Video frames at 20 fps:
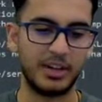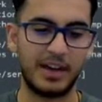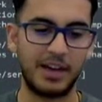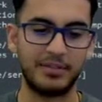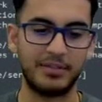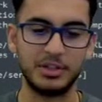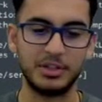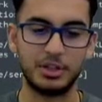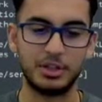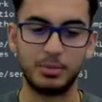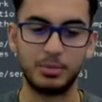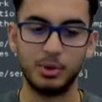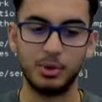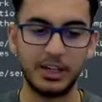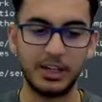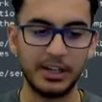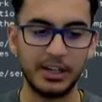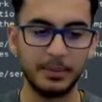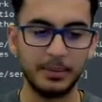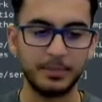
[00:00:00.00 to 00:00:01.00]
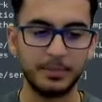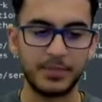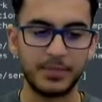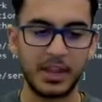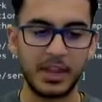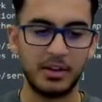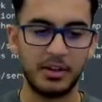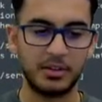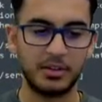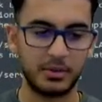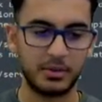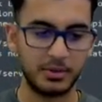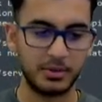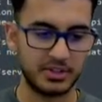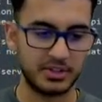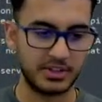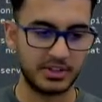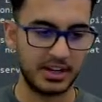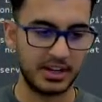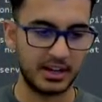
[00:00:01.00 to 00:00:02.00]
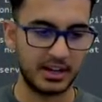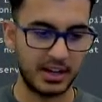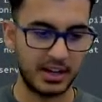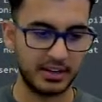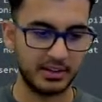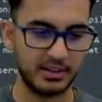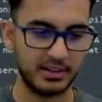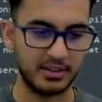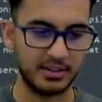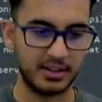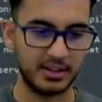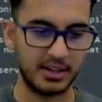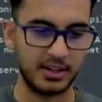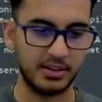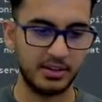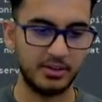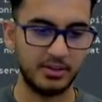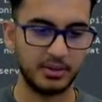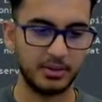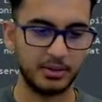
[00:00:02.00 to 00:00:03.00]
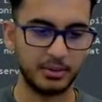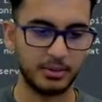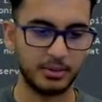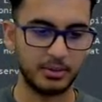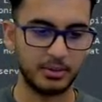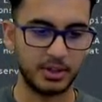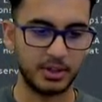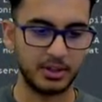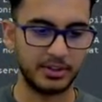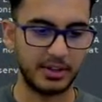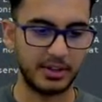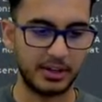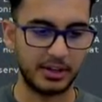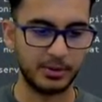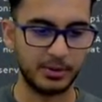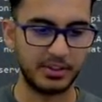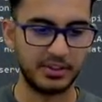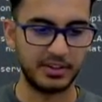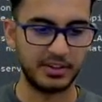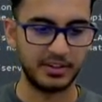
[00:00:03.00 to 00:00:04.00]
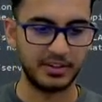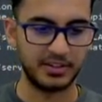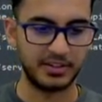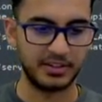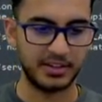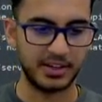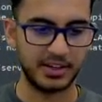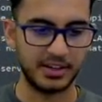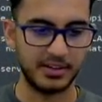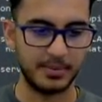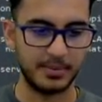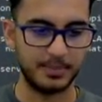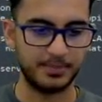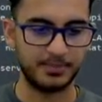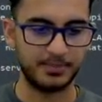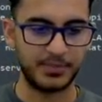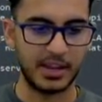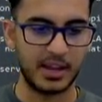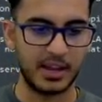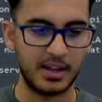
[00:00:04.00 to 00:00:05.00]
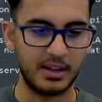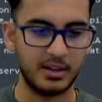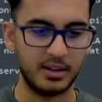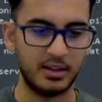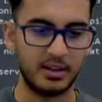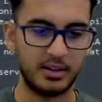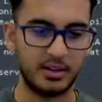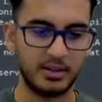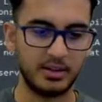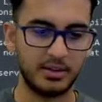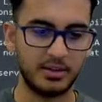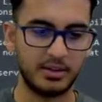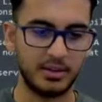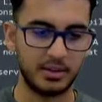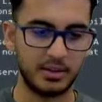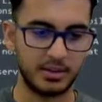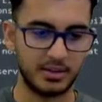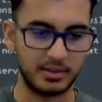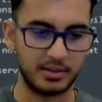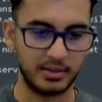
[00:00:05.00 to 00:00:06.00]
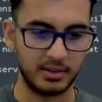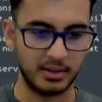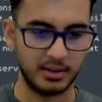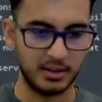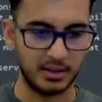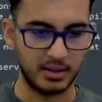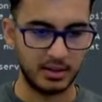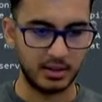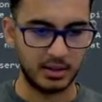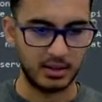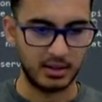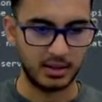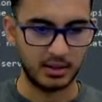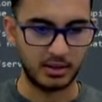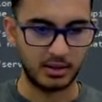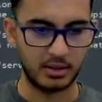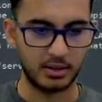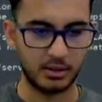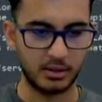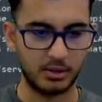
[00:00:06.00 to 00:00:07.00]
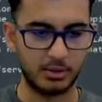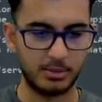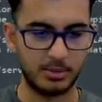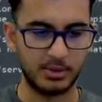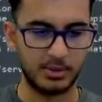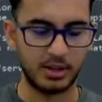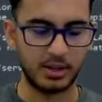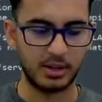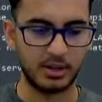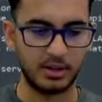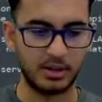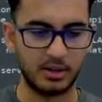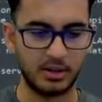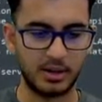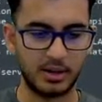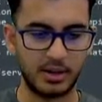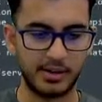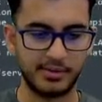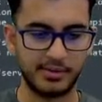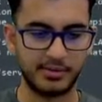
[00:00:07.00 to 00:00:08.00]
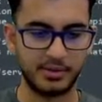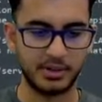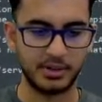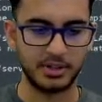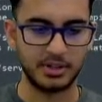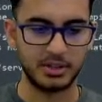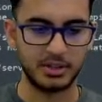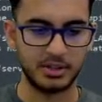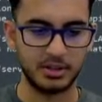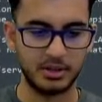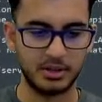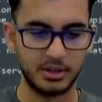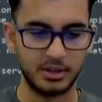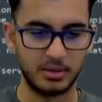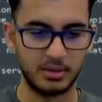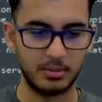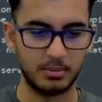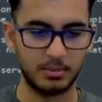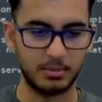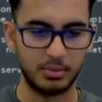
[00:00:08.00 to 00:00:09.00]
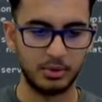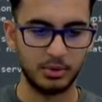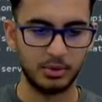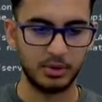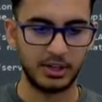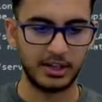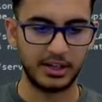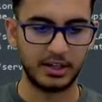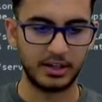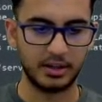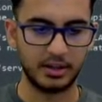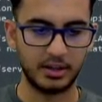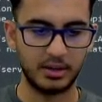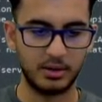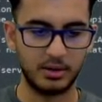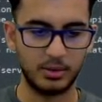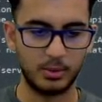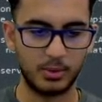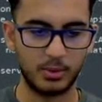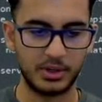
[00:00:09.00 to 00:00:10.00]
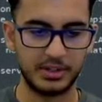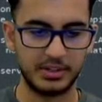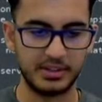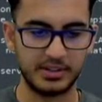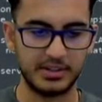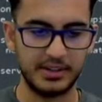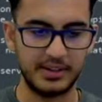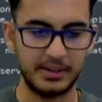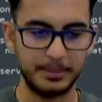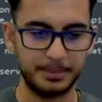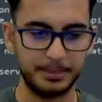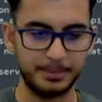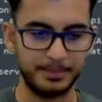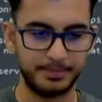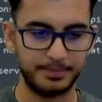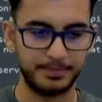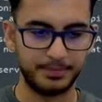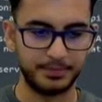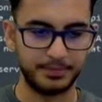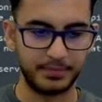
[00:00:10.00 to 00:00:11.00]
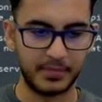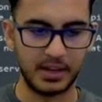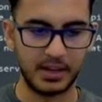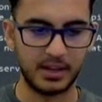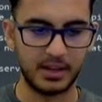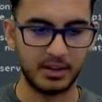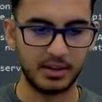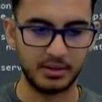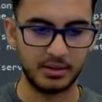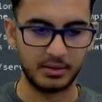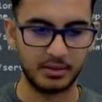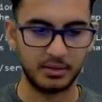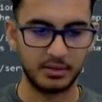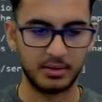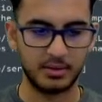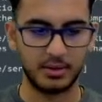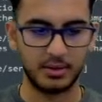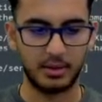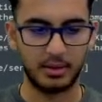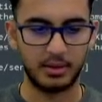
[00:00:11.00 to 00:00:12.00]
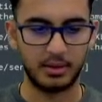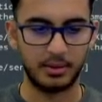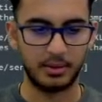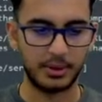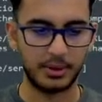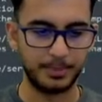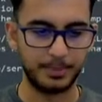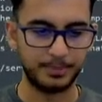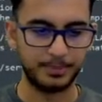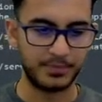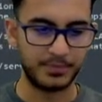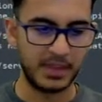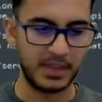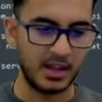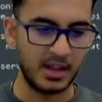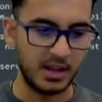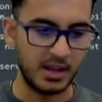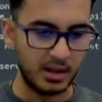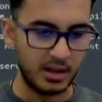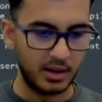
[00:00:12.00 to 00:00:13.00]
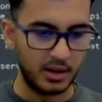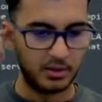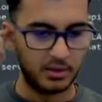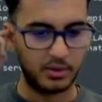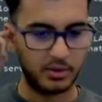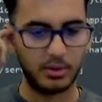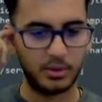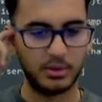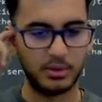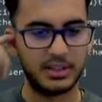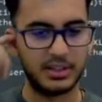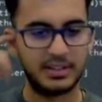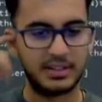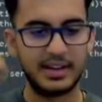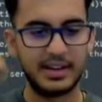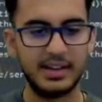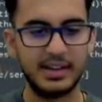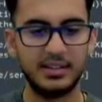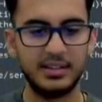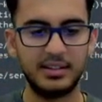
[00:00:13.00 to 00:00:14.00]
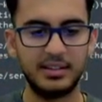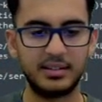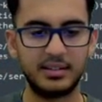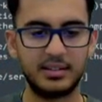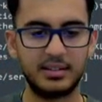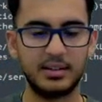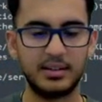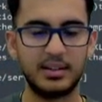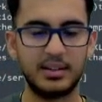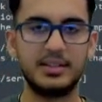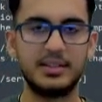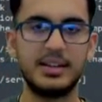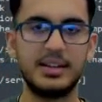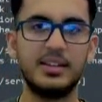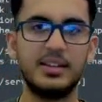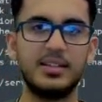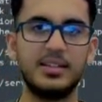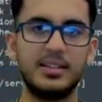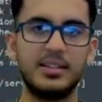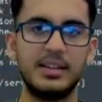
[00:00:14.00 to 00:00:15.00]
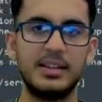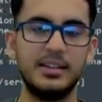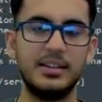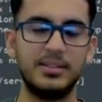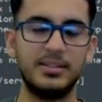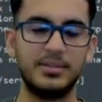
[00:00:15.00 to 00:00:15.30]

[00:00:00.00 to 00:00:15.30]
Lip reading: average pooling. So we're just going to add this layer. So I'll tell you what it does in a second. There's dot global average pooling 1D, and there we go. So it takes these